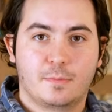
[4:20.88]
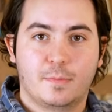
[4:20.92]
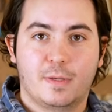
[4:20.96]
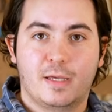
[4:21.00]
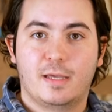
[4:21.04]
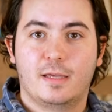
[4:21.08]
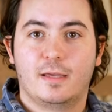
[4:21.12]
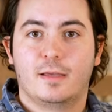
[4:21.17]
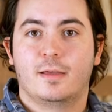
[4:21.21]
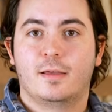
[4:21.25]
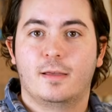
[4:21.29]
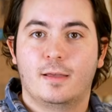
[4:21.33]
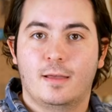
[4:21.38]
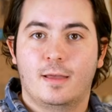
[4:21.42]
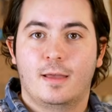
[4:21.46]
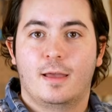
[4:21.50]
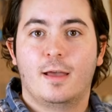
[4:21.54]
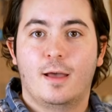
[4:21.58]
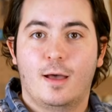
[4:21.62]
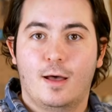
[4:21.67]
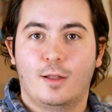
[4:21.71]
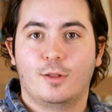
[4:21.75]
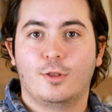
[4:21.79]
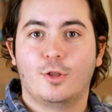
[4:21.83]
me
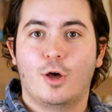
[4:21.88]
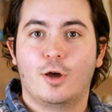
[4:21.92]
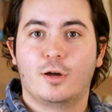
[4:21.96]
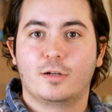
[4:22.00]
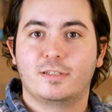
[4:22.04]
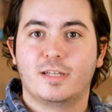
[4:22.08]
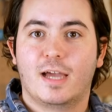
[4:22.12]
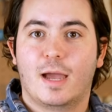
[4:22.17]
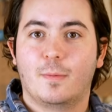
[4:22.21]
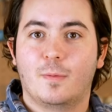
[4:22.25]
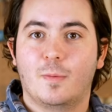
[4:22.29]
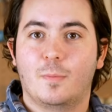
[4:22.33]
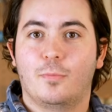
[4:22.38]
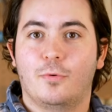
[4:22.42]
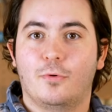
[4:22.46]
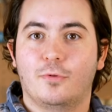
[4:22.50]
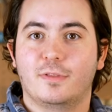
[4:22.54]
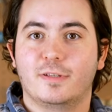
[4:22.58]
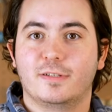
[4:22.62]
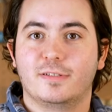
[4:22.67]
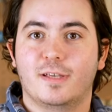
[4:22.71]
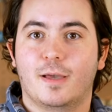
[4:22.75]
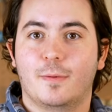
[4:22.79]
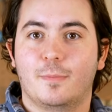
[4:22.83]
a long time to pull
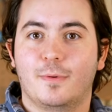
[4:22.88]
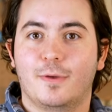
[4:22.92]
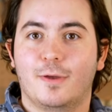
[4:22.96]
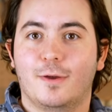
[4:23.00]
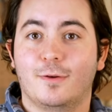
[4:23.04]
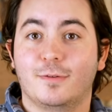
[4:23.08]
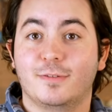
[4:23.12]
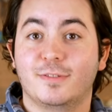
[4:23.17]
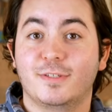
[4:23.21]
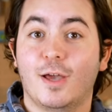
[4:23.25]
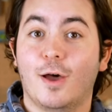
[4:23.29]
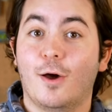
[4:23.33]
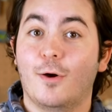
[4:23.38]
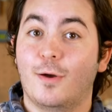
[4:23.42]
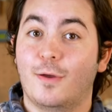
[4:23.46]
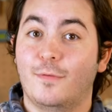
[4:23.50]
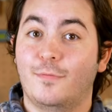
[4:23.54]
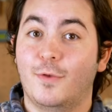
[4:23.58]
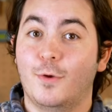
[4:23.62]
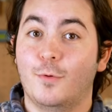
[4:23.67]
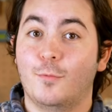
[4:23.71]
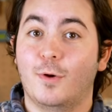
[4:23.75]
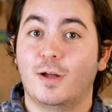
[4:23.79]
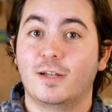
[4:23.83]
this up here. So
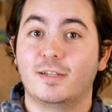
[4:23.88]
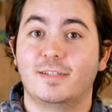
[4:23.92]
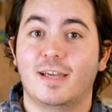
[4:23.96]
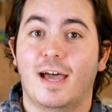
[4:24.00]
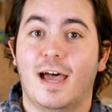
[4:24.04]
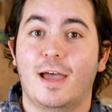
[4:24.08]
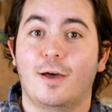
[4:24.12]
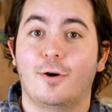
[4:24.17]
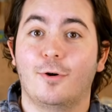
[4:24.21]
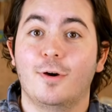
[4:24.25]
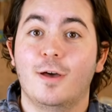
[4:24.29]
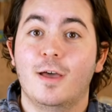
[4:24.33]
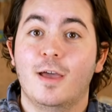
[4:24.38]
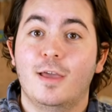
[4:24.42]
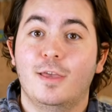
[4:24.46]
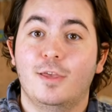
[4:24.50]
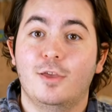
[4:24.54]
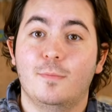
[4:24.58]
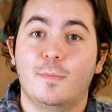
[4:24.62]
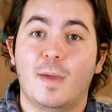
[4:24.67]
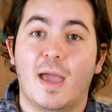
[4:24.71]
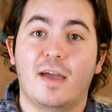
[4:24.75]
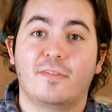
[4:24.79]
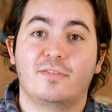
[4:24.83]
if you want tile,
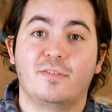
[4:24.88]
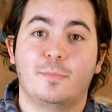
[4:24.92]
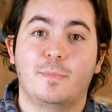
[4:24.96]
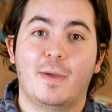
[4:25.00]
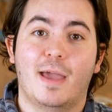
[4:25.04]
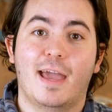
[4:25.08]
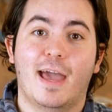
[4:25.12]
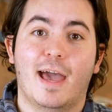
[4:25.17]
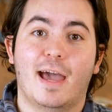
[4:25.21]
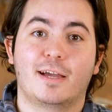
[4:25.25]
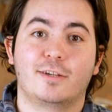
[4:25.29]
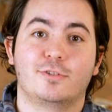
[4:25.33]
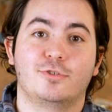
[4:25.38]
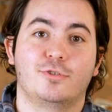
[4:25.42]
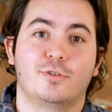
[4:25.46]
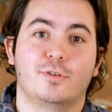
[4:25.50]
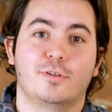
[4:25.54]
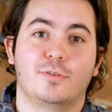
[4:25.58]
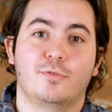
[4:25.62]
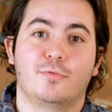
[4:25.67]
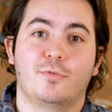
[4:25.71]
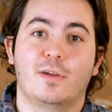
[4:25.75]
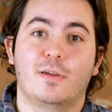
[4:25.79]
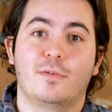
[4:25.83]
you may have to pay
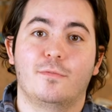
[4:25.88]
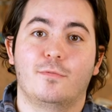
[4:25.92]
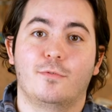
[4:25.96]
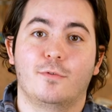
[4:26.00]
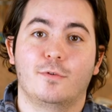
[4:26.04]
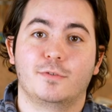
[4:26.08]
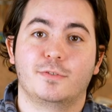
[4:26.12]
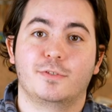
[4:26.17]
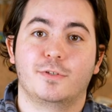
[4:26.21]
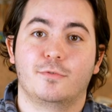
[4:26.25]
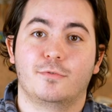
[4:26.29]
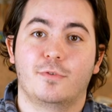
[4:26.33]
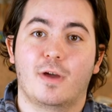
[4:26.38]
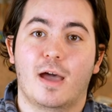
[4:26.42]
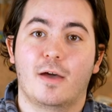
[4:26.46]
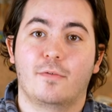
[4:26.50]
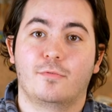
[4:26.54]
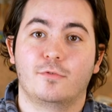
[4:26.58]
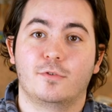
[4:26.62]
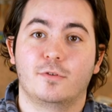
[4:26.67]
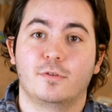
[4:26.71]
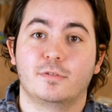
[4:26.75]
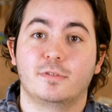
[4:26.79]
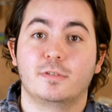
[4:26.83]
extra to reinforce your
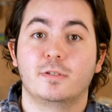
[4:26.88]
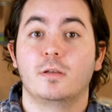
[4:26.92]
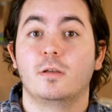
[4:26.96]
rafters.